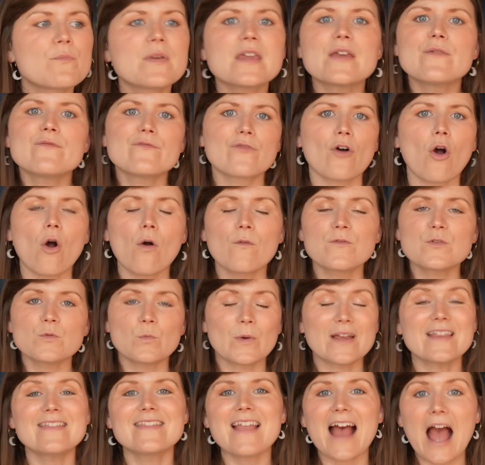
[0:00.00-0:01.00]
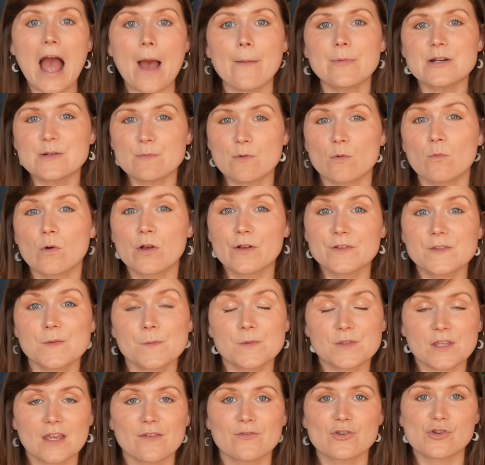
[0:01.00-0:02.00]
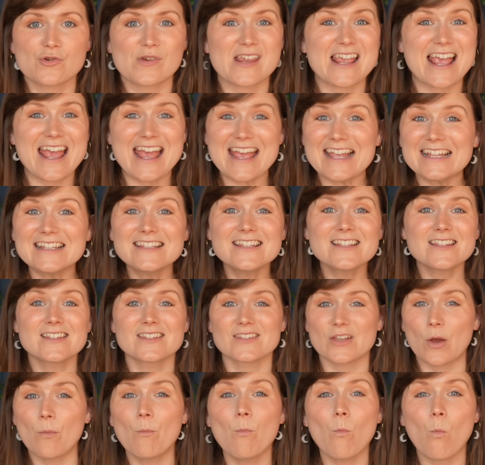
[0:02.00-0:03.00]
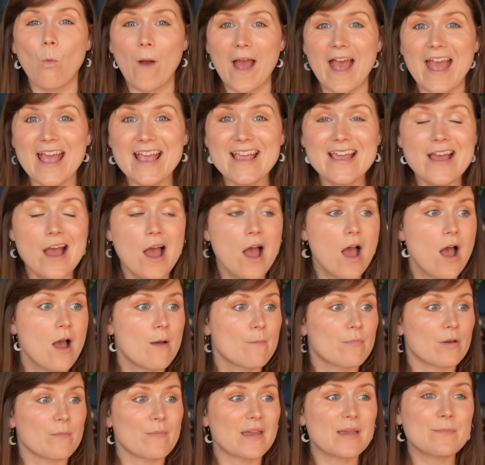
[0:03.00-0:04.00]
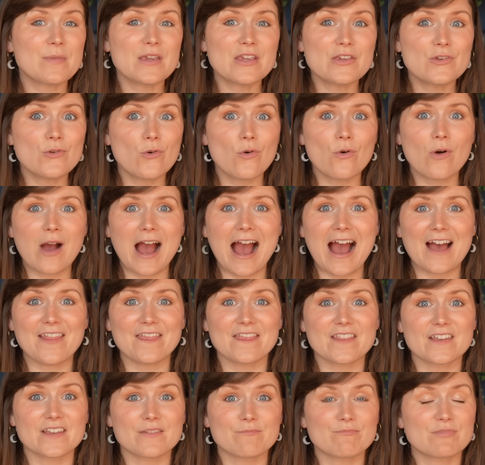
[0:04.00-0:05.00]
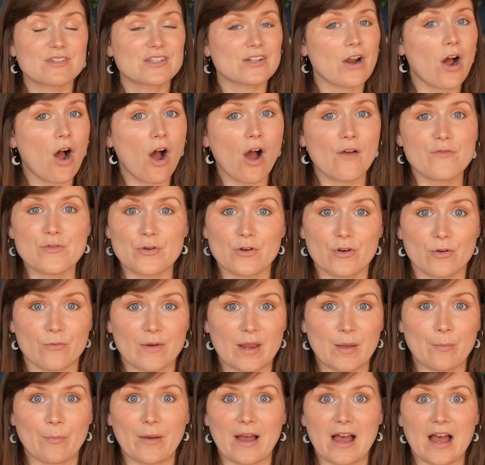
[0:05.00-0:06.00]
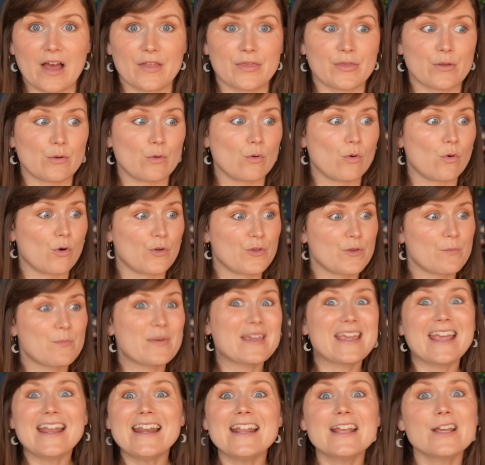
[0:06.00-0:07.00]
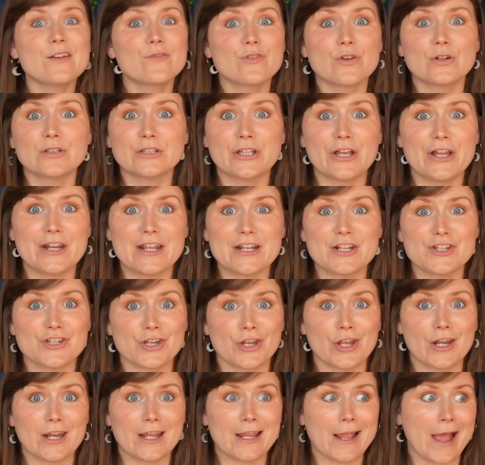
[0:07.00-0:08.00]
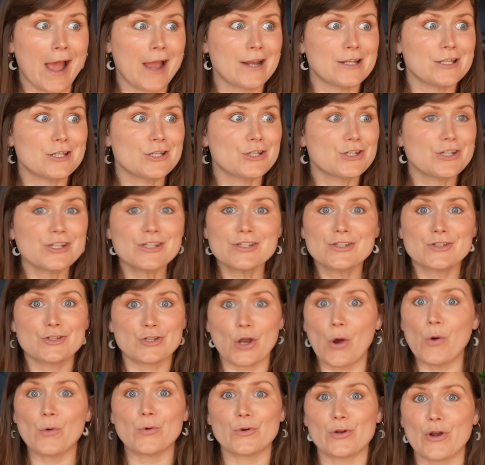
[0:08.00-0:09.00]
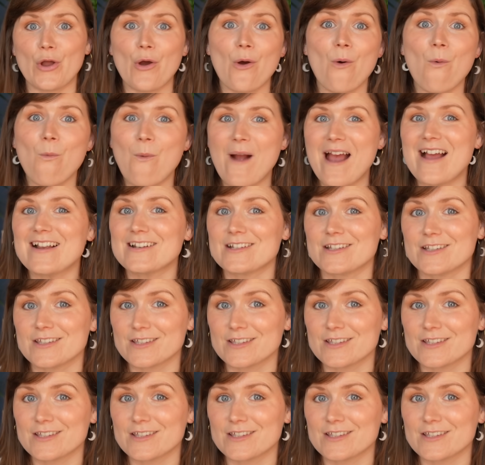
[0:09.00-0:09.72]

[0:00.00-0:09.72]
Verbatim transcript: be involved with the Habitable Worlds Observatory in some way, but maybe you're at the start of your career path or the beginning of your learning journey and you just don't know where to